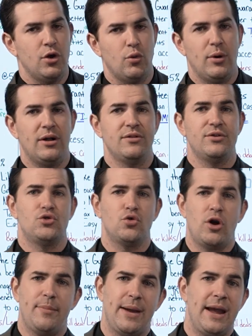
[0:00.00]
Well, the
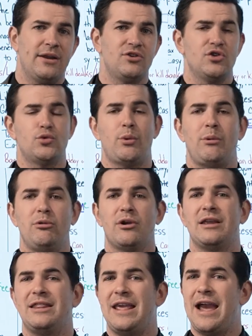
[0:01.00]
drawback, just when we
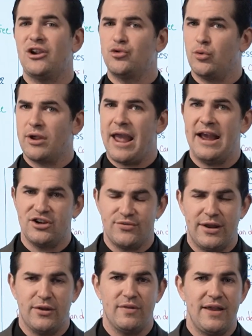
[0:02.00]
look at the actual cash
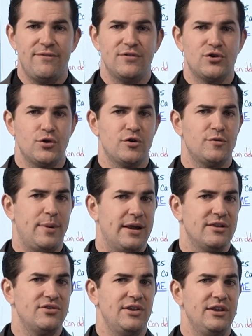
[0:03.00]
value life insurance
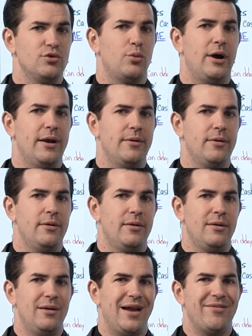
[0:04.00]
policy, is what?
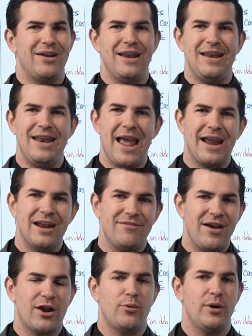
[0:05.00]
I've got
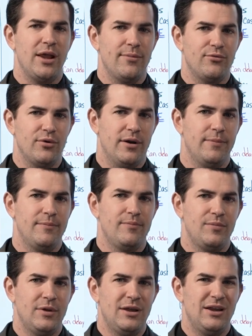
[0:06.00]
negative equity up front.
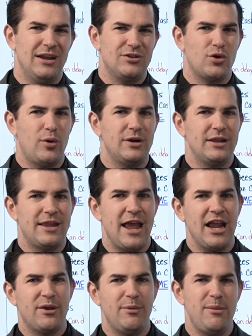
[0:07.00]
It's going to
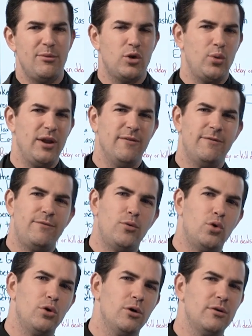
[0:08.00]
take me between
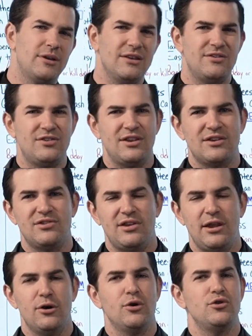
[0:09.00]
4 to 6
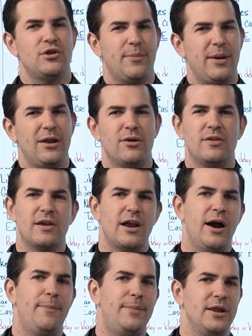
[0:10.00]
years, depending on the
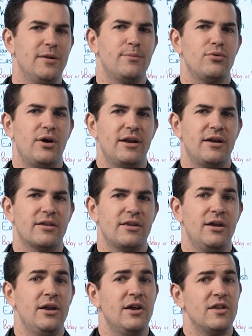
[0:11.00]
company and
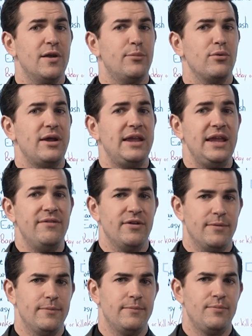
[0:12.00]
product, to break
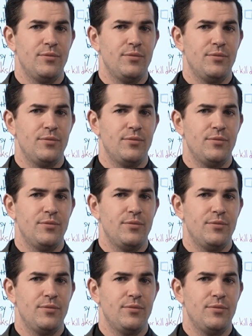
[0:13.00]
even.